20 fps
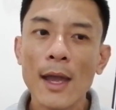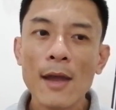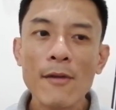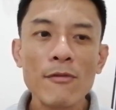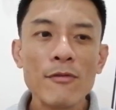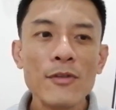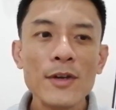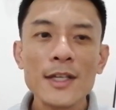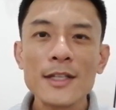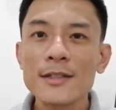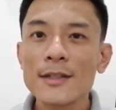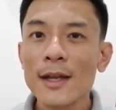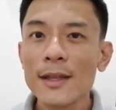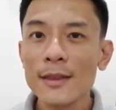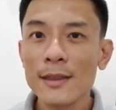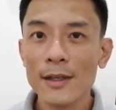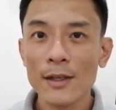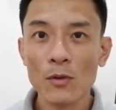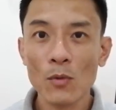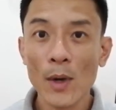every
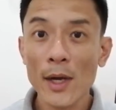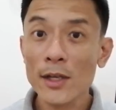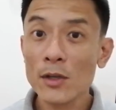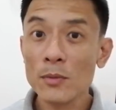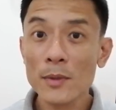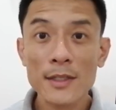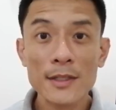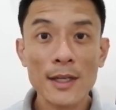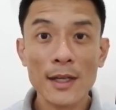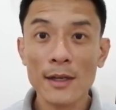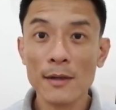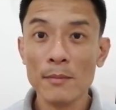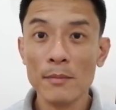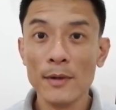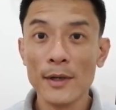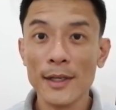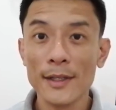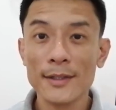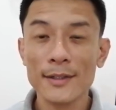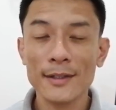Sunday, why do we
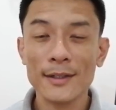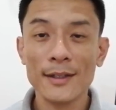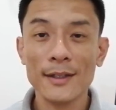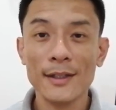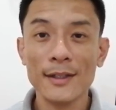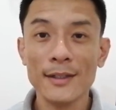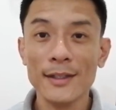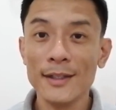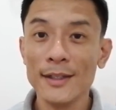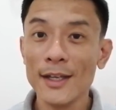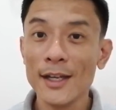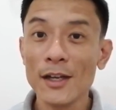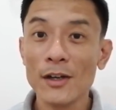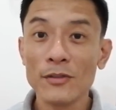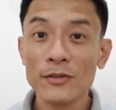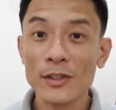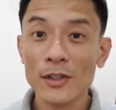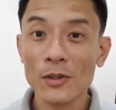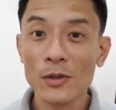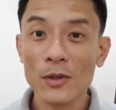celebrate the day
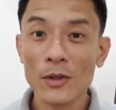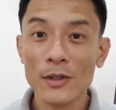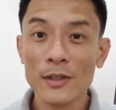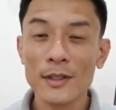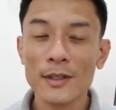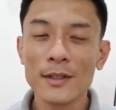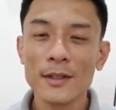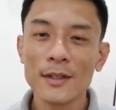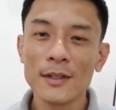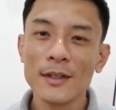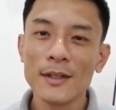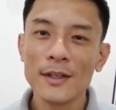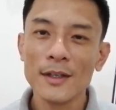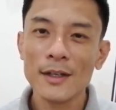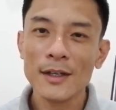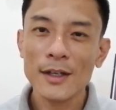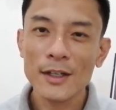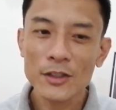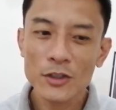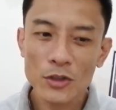of the Lord?
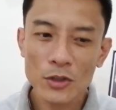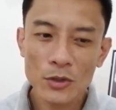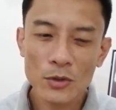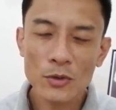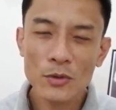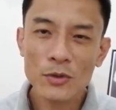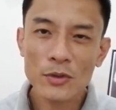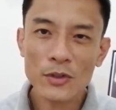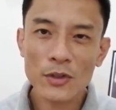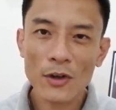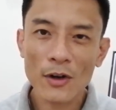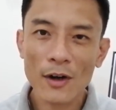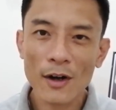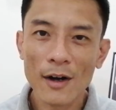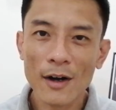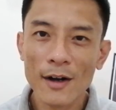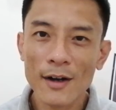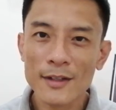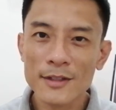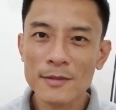Attune your
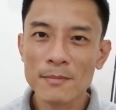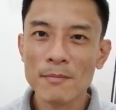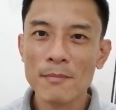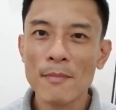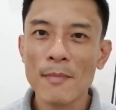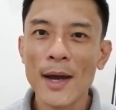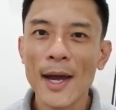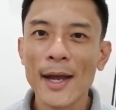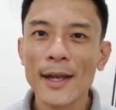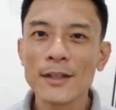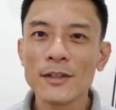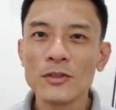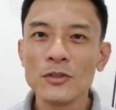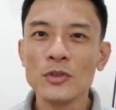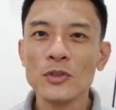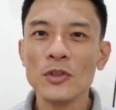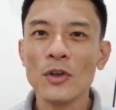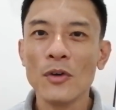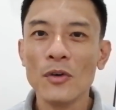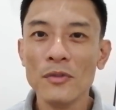heart back
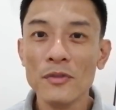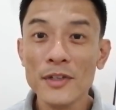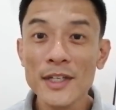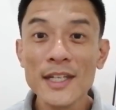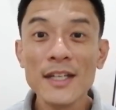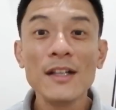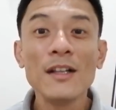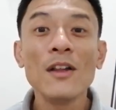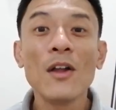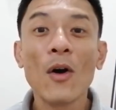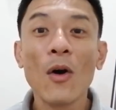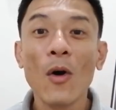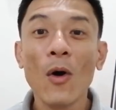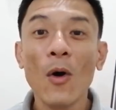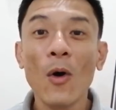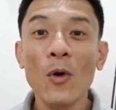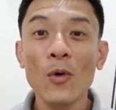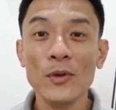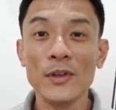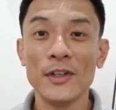to your real
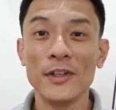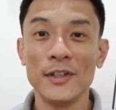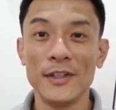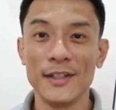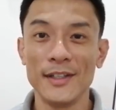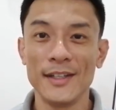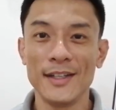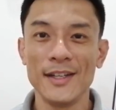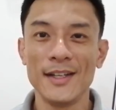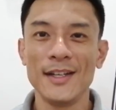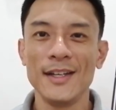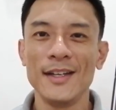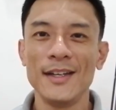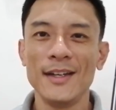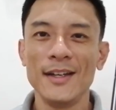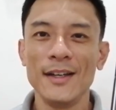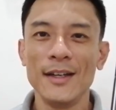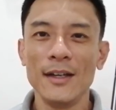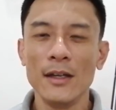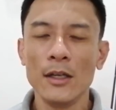owner,
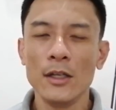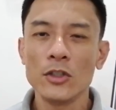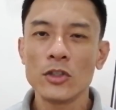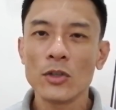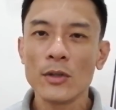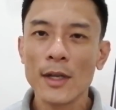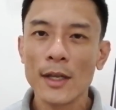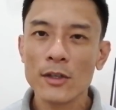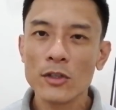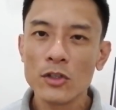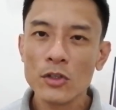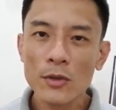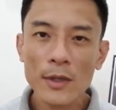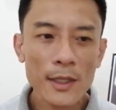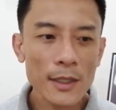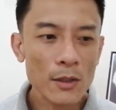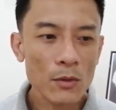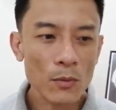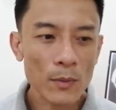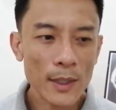so that
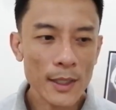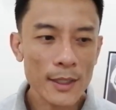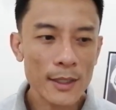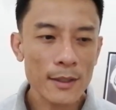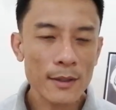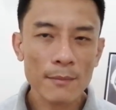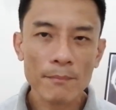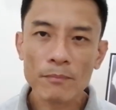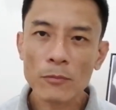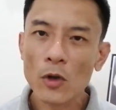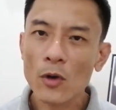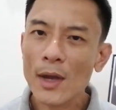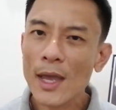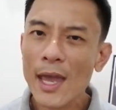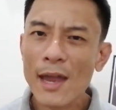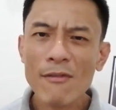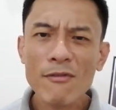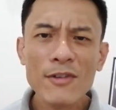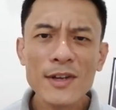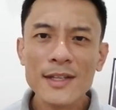during the week or
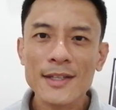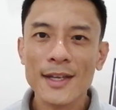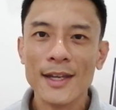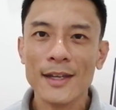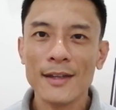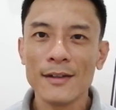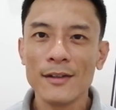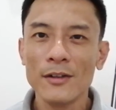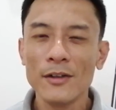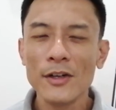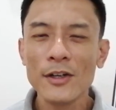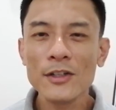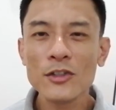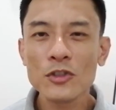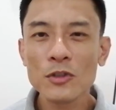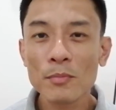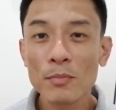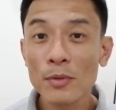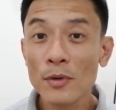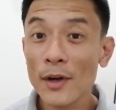every day,
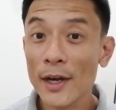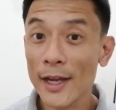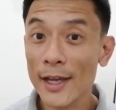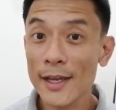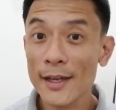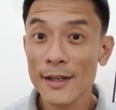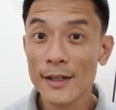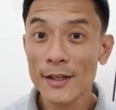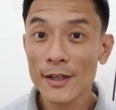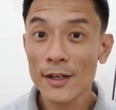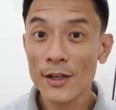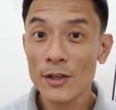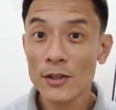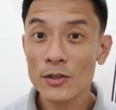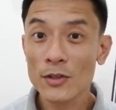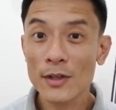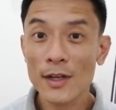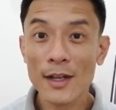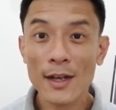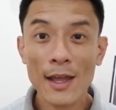learn to pray,
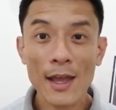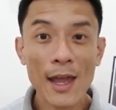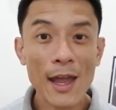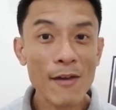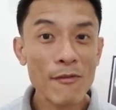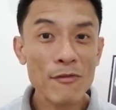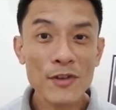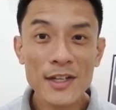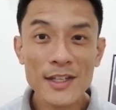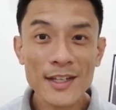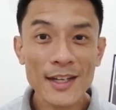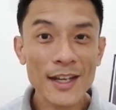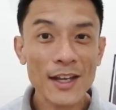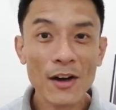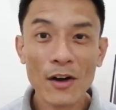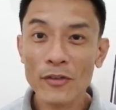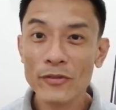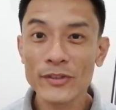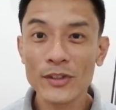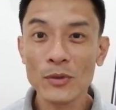so that every
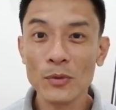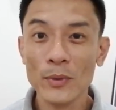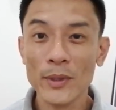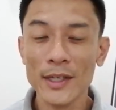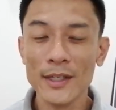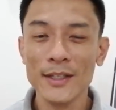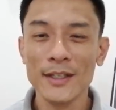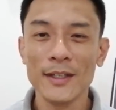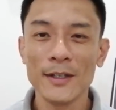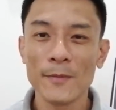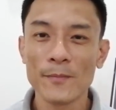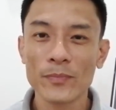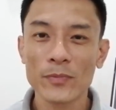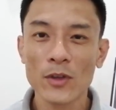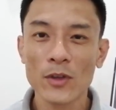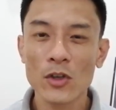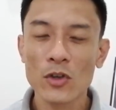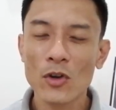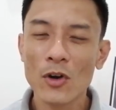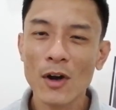day of the week,
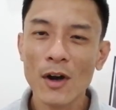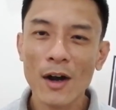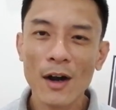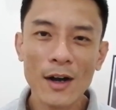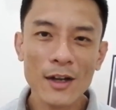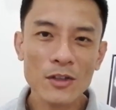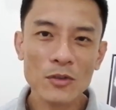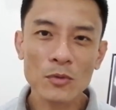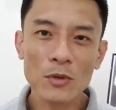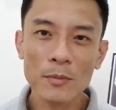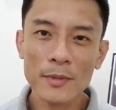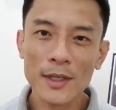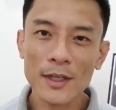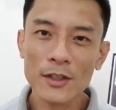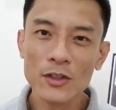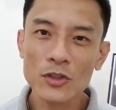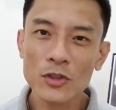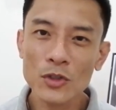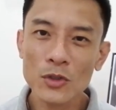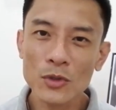your heart will be
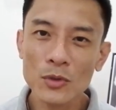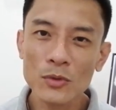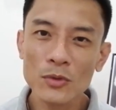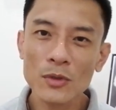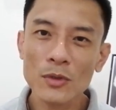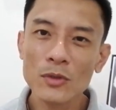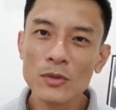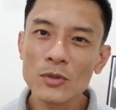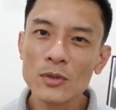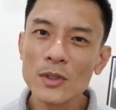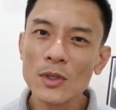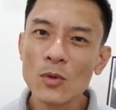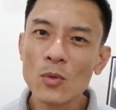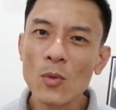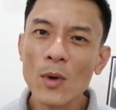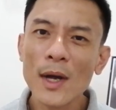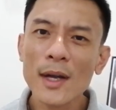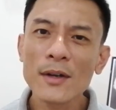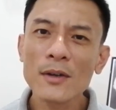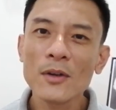attuned to the
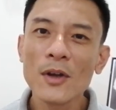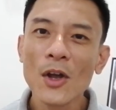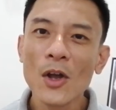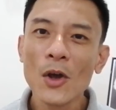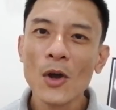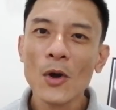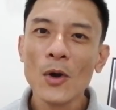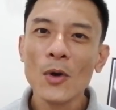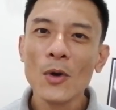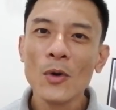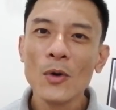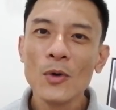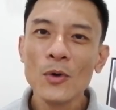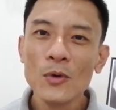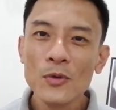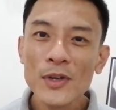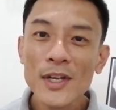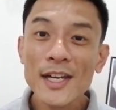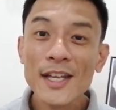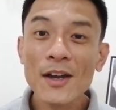one
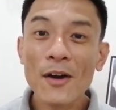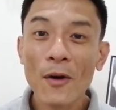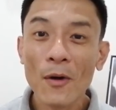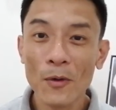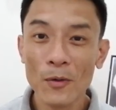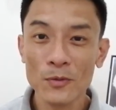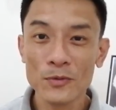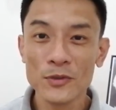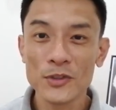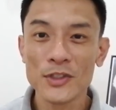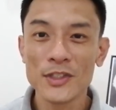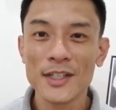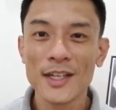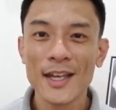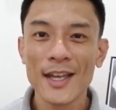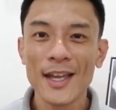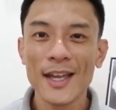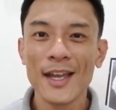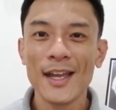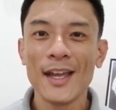who really owns,
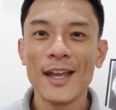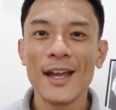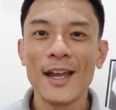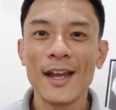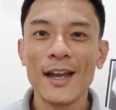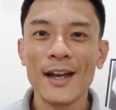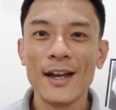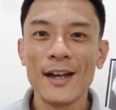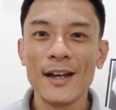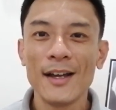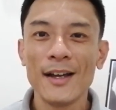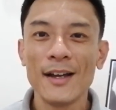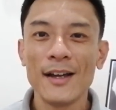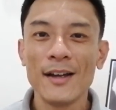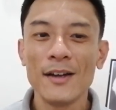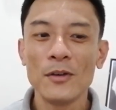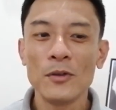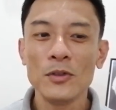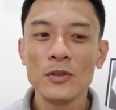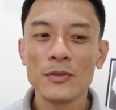
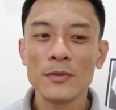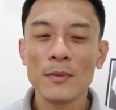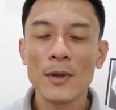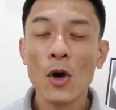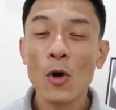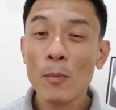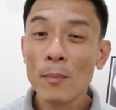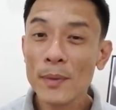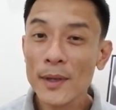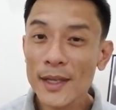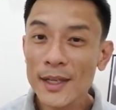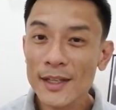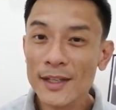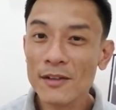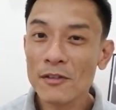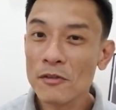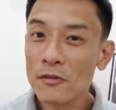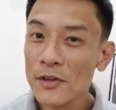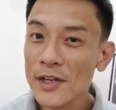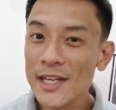whose
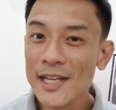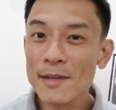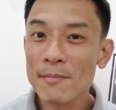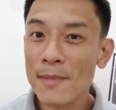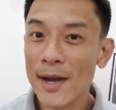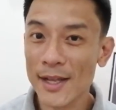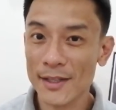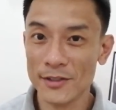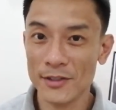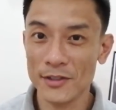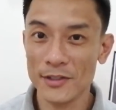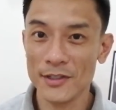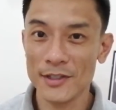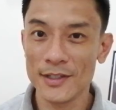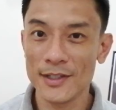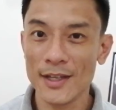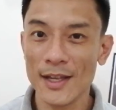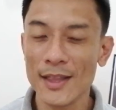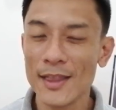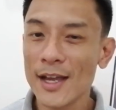opinion really
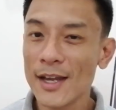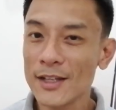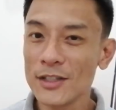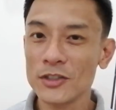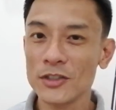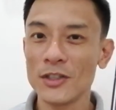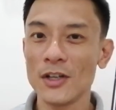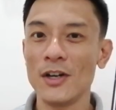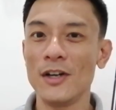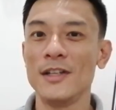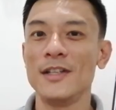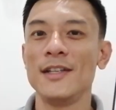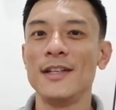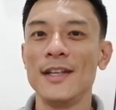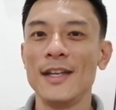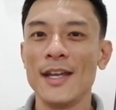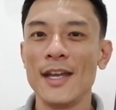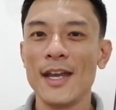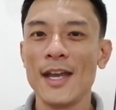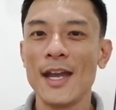matters, and that is God.
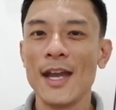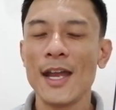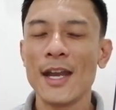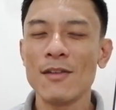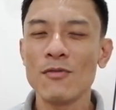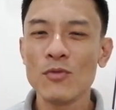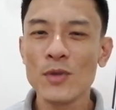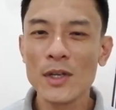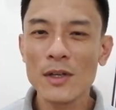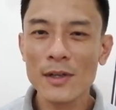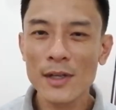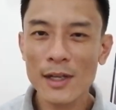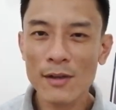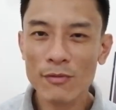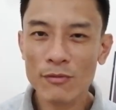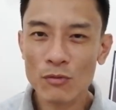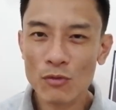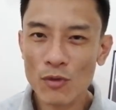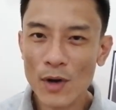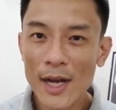And if we
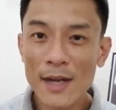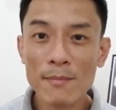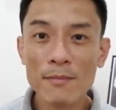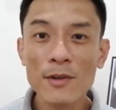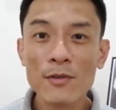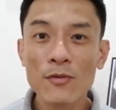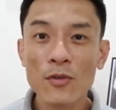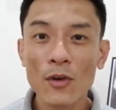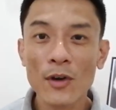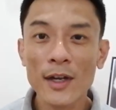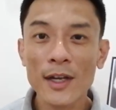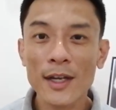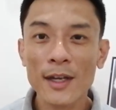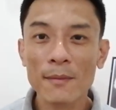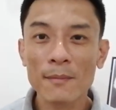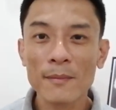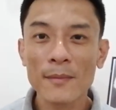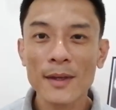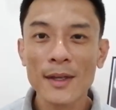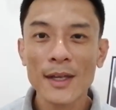live right before
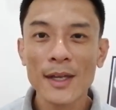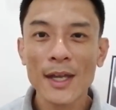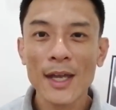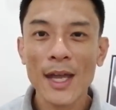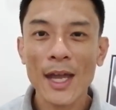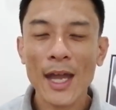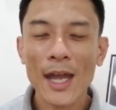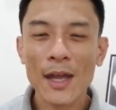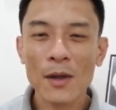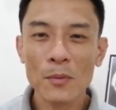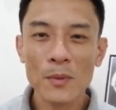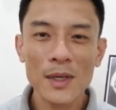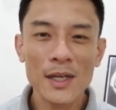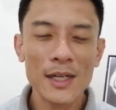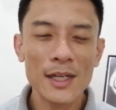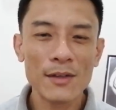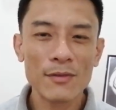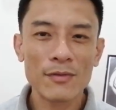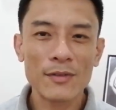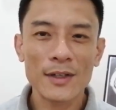Him, and we
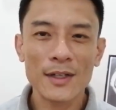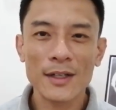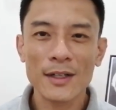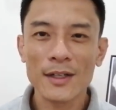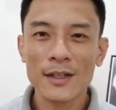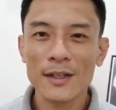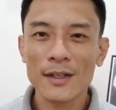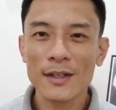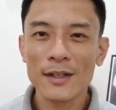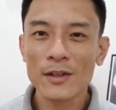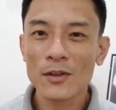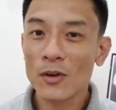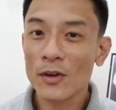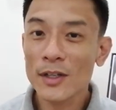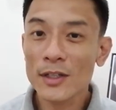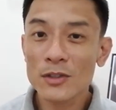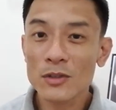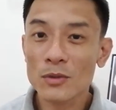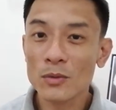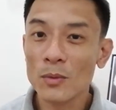live
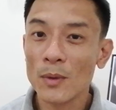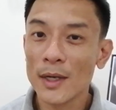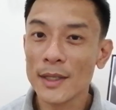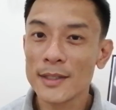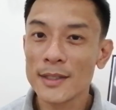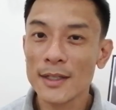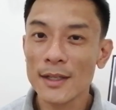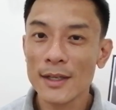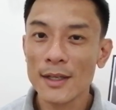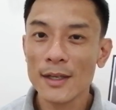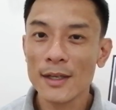according to what